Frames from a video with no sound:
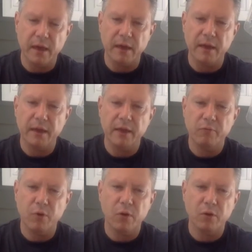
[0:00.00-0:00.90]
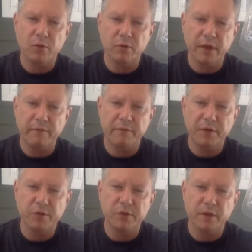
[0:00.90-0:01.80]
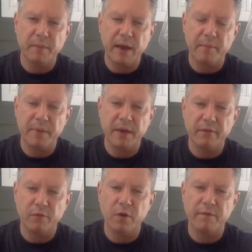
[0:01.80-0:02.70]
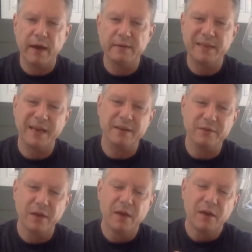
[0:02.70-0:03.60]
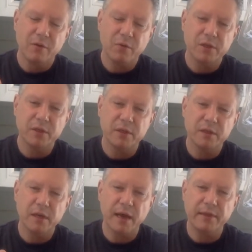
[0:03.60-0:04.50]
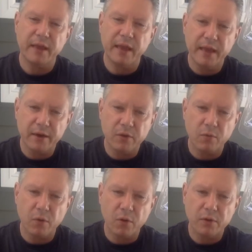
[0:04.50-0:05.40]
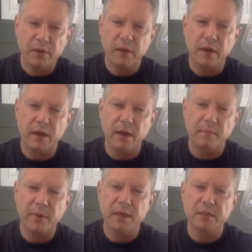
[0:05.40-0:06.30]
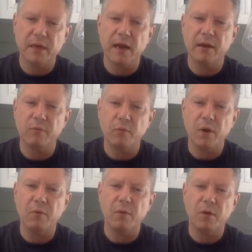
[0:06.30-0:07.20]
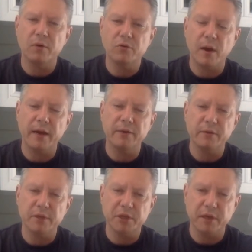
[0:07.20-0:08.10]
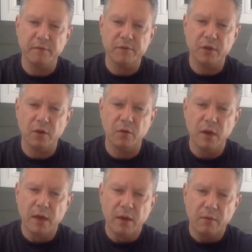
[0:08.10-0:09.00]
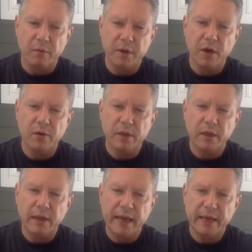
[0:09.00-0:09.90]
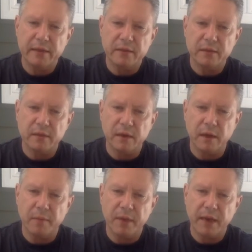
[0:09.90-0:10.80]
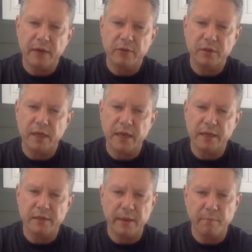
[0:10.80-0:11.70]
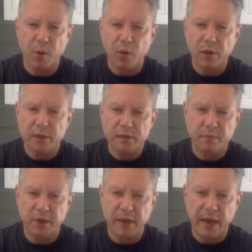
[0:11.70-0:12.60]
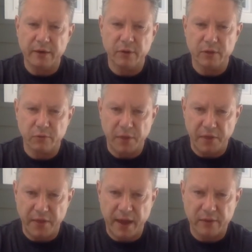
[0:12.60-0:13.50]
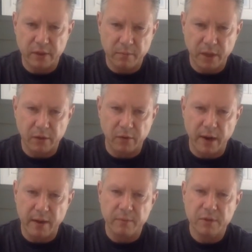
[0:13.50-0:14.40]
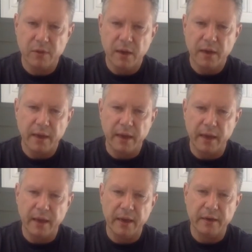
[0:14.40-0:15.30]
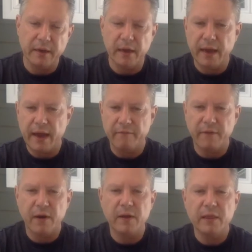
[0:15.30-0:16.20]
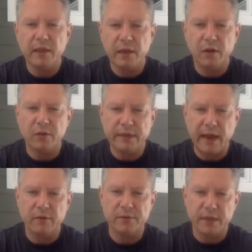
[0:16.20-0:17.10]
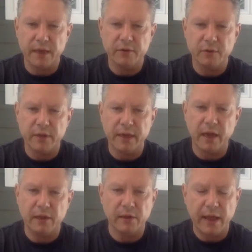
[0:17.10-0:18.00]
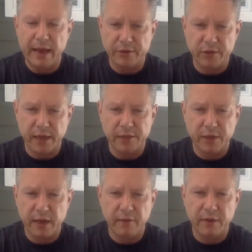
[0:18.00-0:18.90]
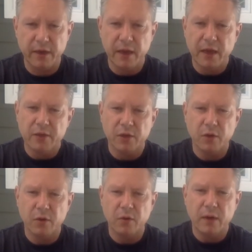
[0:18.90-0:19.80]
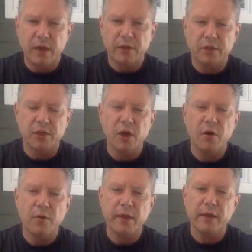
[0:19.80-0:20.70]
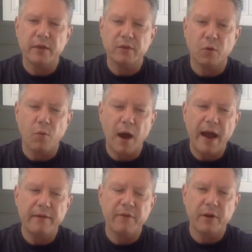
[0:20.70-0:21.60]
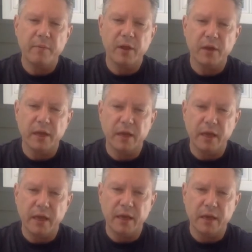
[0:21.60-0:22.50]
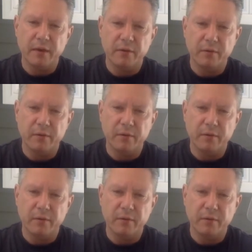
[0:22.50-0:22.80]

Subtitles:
it will infuse in about 1 minute 45 seconds, which is not the end of the world, but it's not what we're trying to achieve. So what we know in the latest pediatric study is they bolused pediatrics with 1,000 milligrams and had very little downside to it. They got a little agitation out of it. So just know that there's a wide variability in